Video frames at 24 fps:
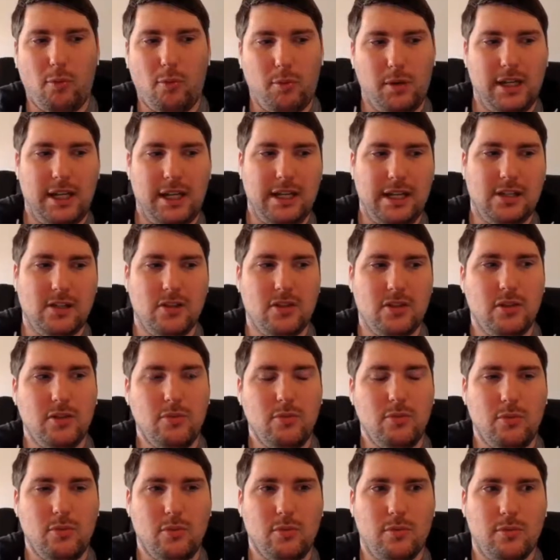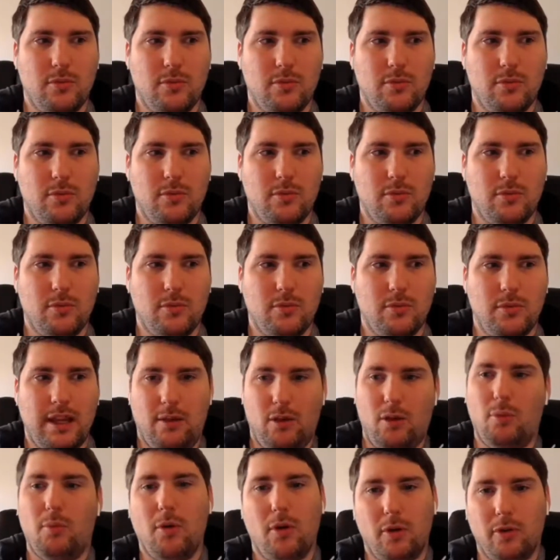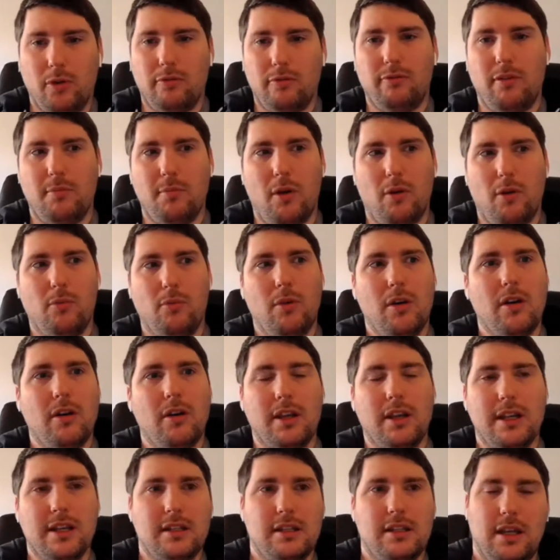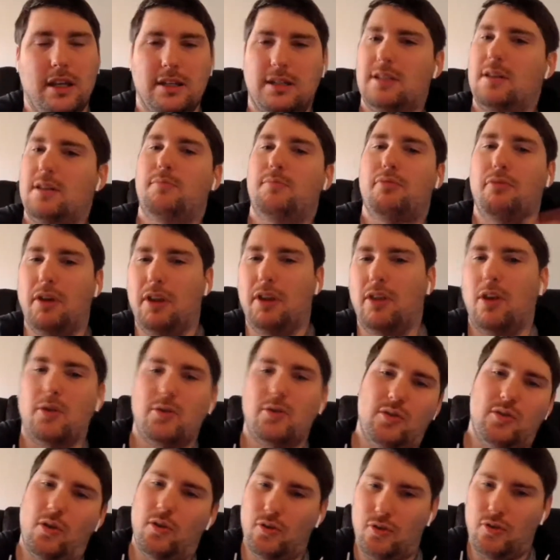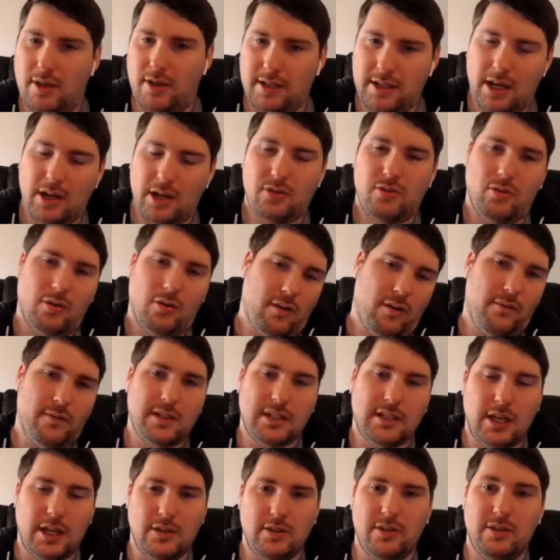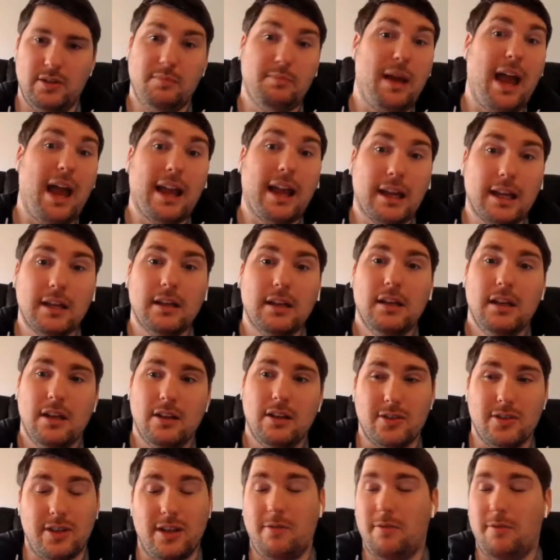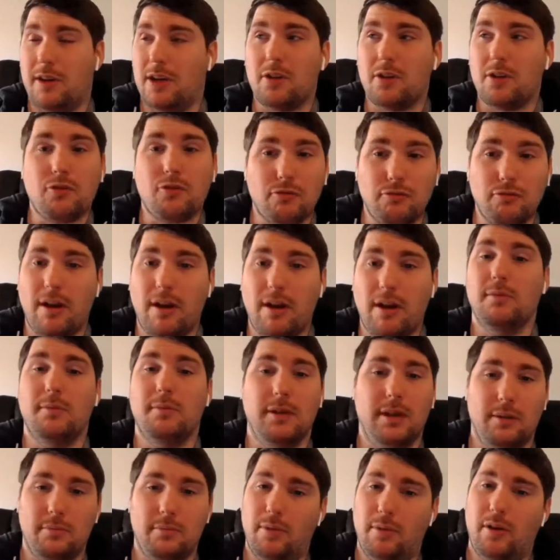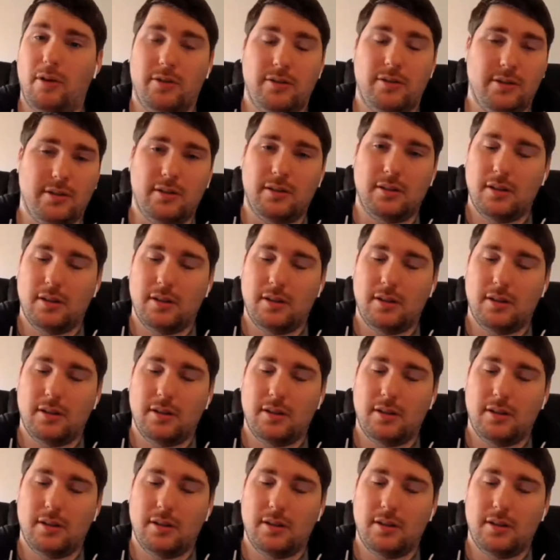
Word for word: we need to do in the world of remote work is is to bring those non transactional conversations back because yeah. they're incredibly important.